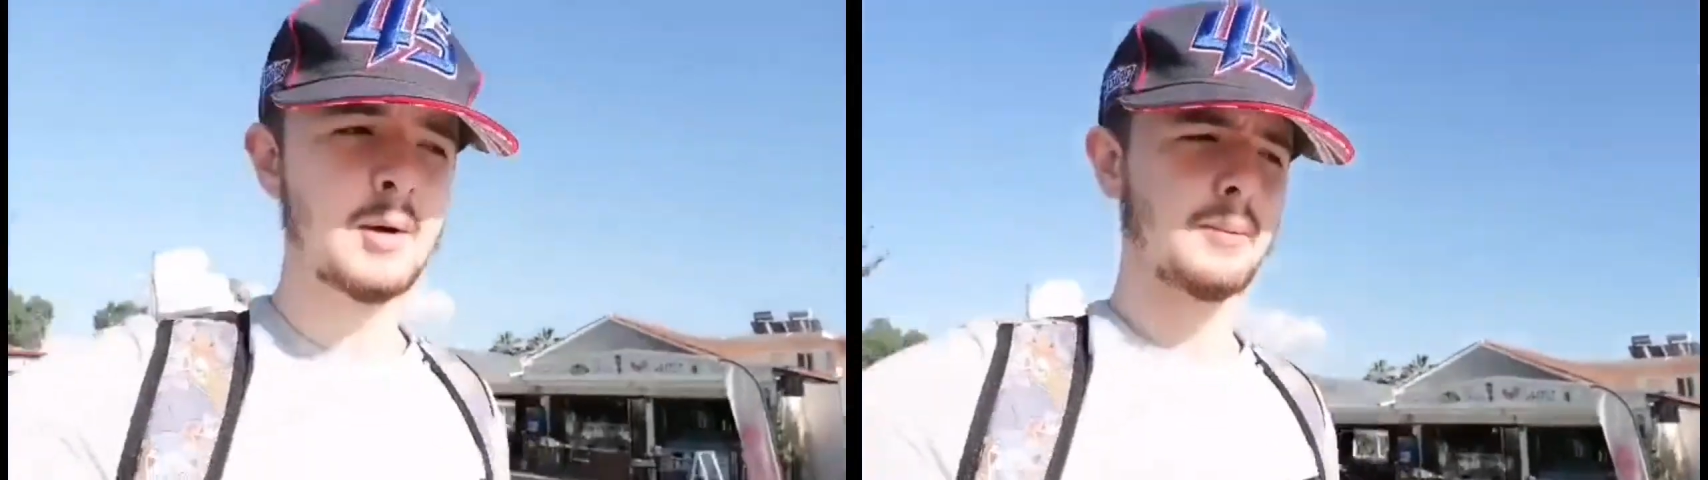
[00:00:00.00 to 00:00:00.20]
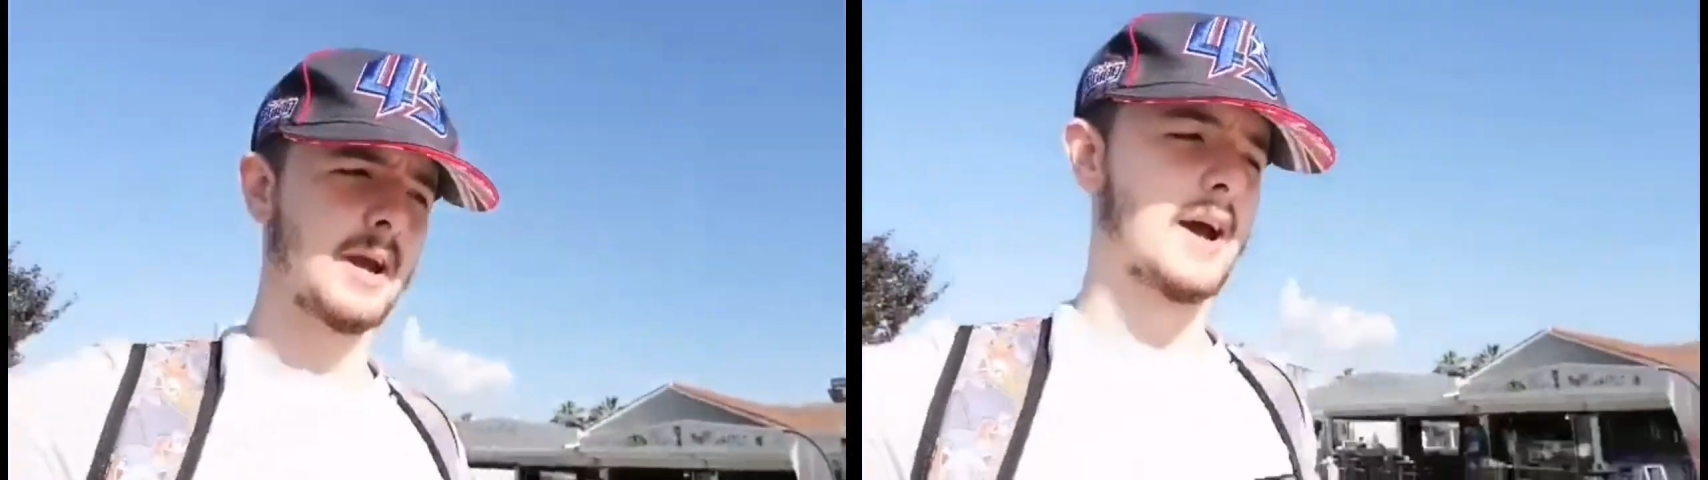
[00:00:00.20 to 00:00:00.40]

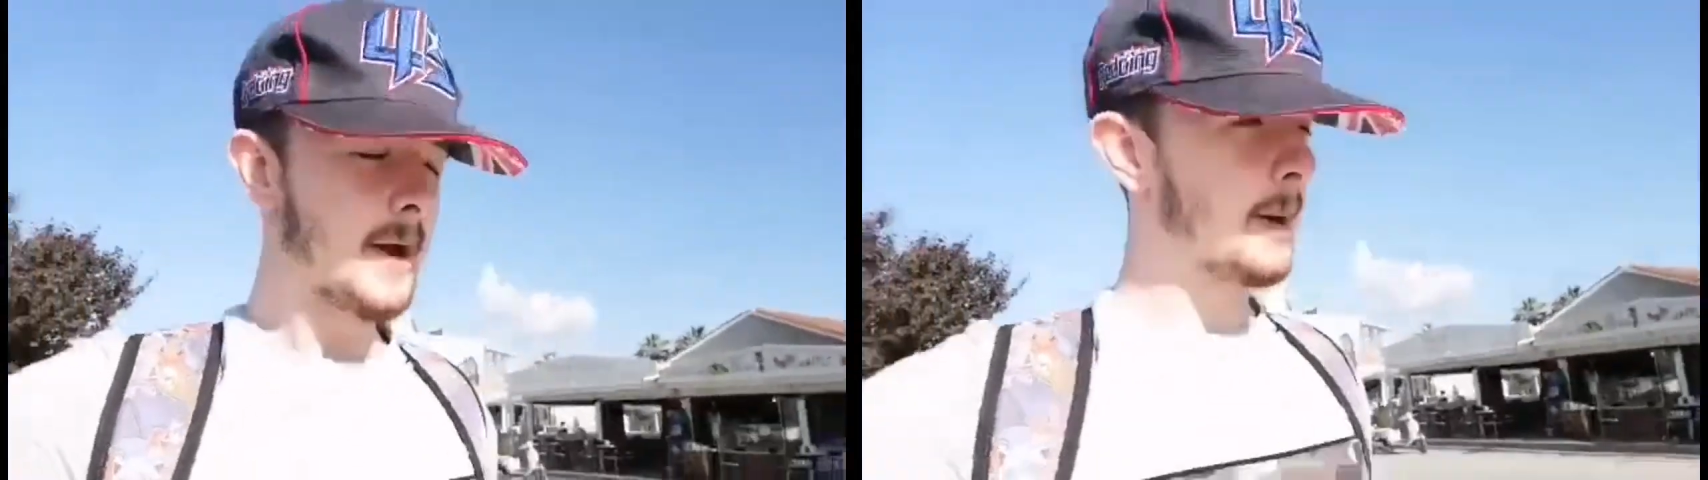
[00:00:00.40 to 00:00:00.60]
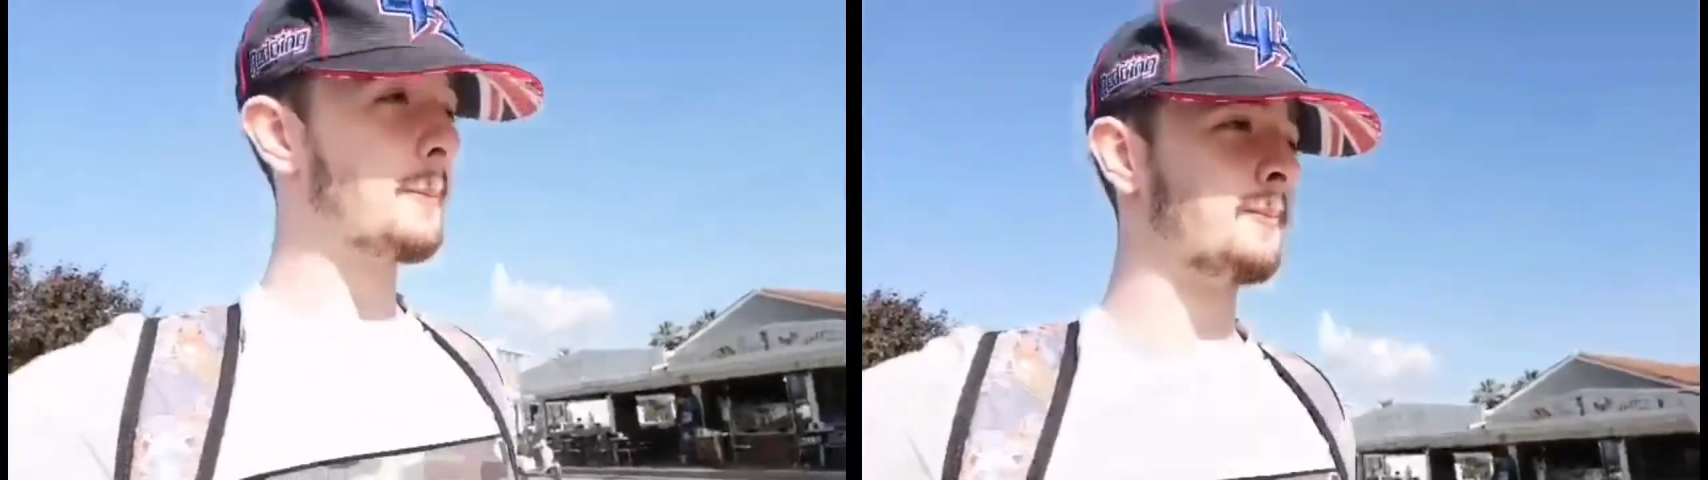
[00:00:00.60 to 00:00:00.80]
But
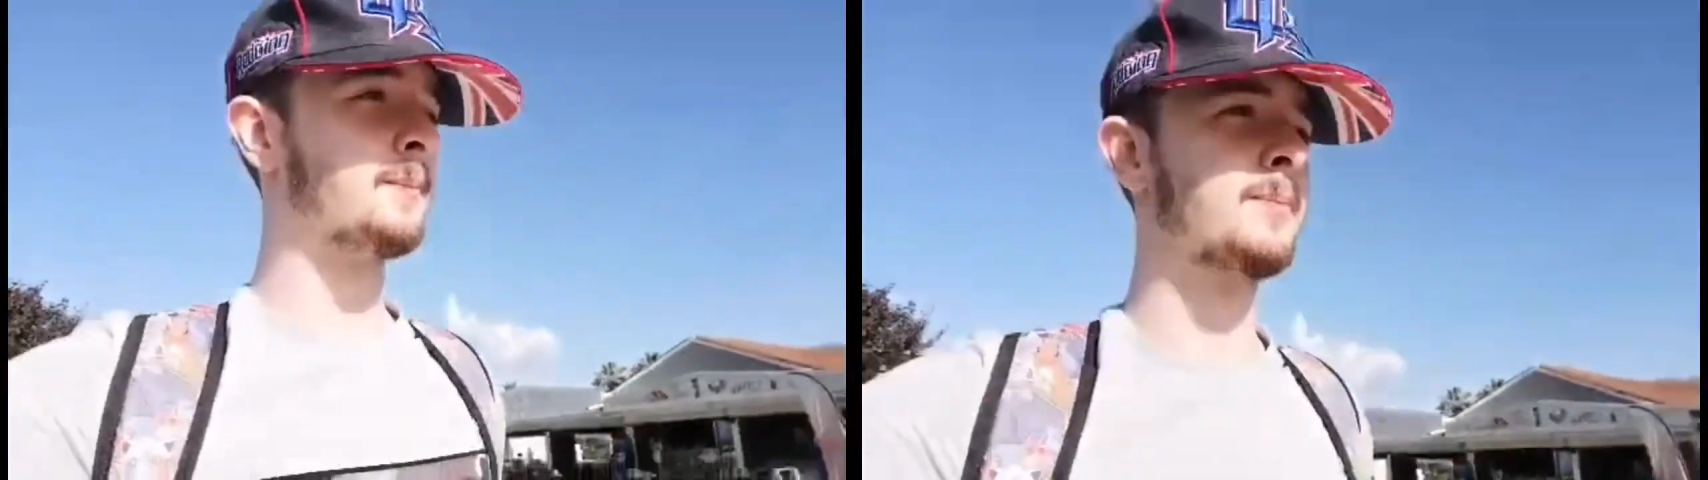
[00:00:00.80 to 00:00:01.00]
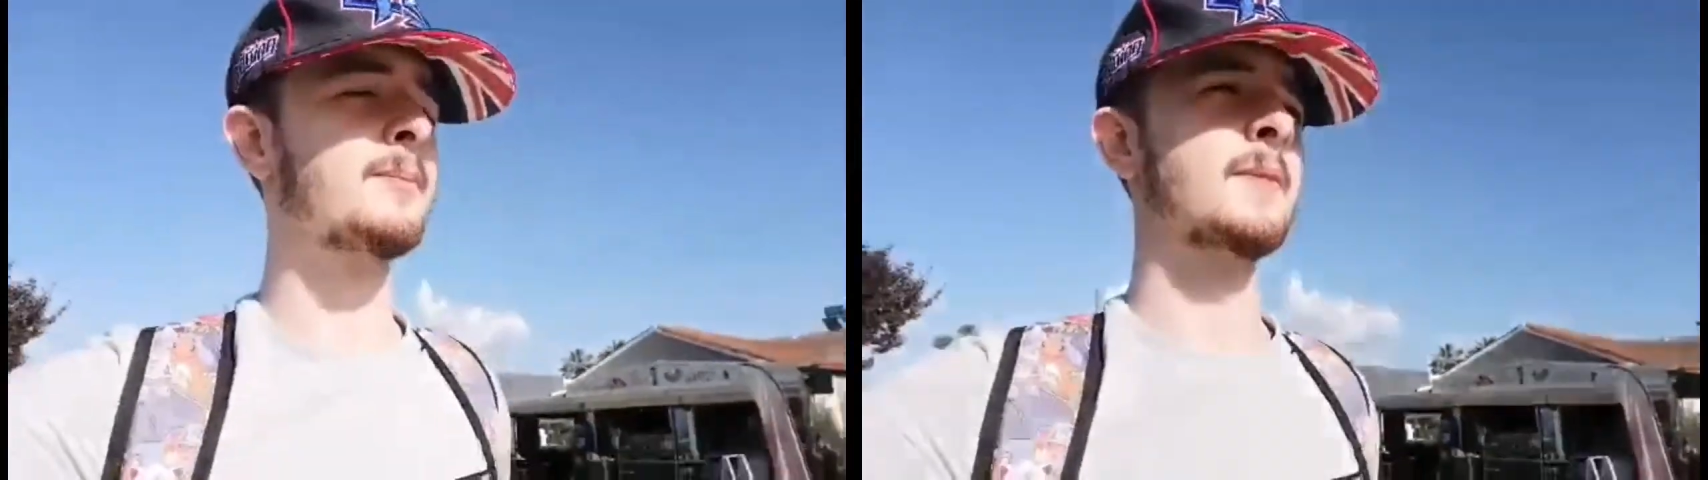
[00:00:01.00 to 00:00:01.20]
yeah,
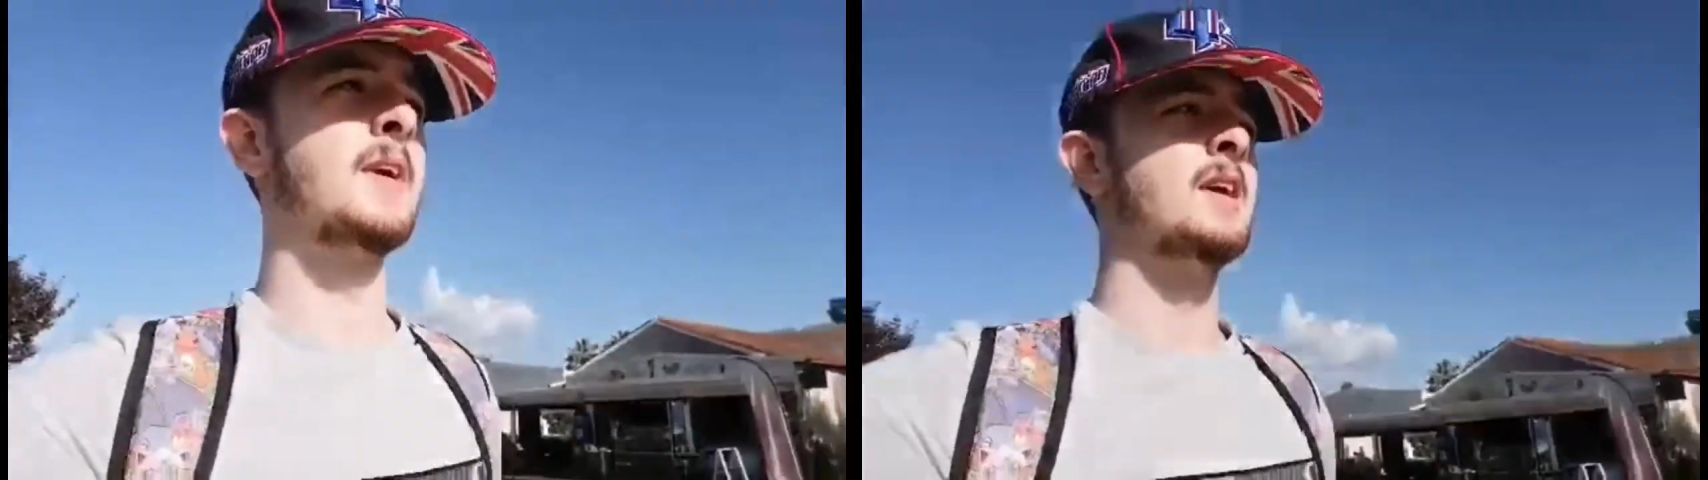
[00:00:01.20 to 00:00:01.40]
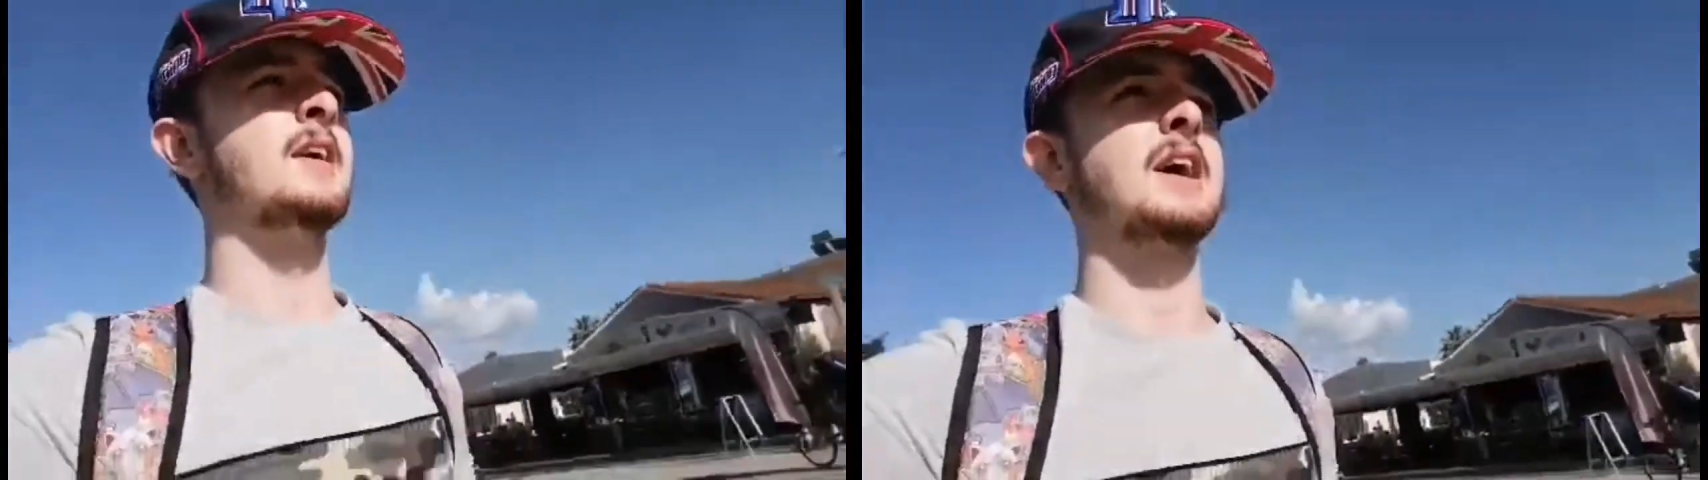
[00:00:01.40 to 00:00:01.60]

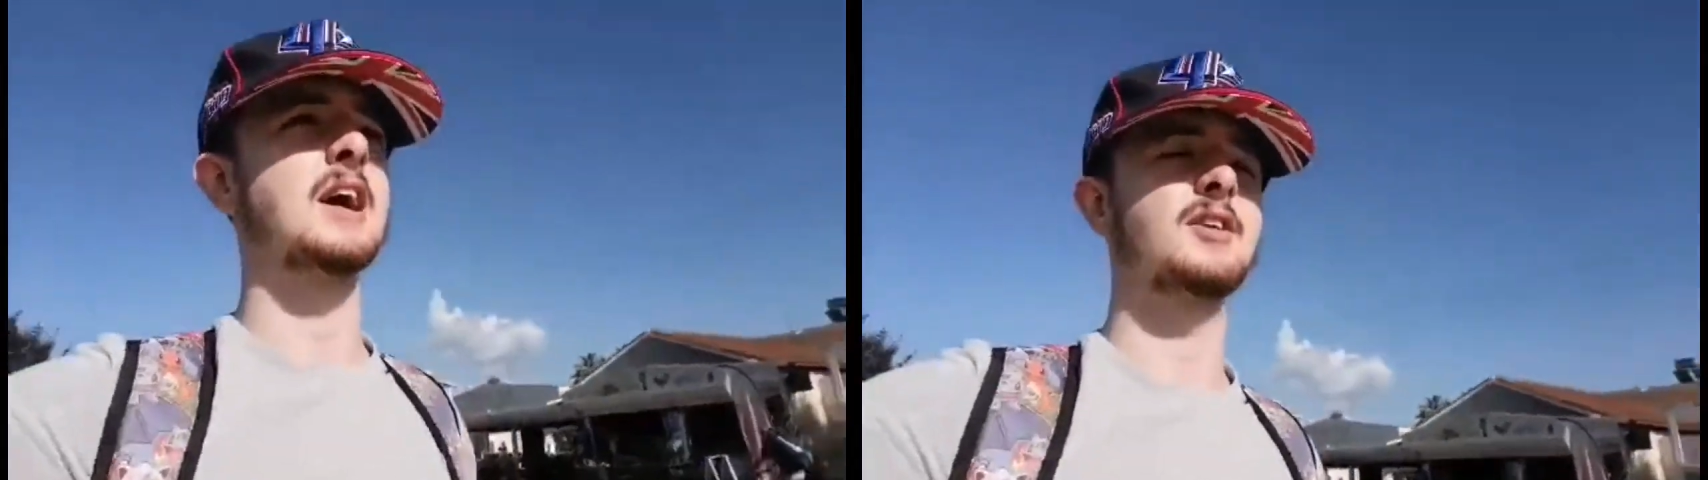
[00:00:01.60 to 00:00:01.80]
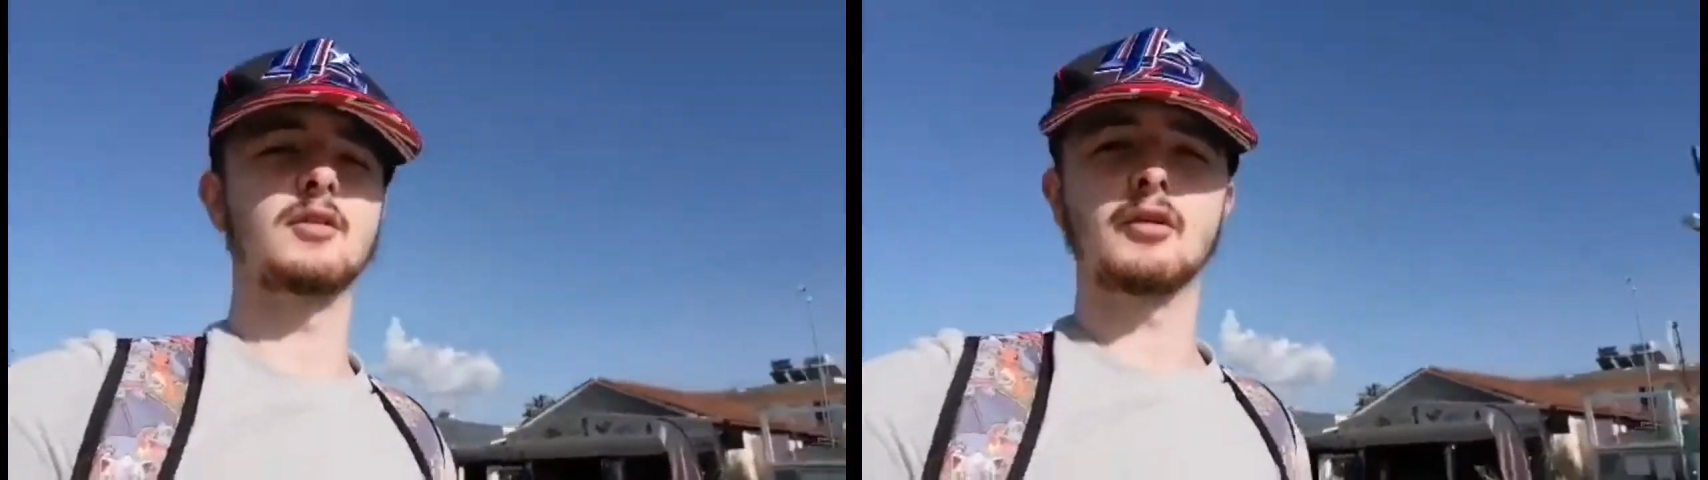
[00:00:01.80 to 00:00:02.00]
thank you guys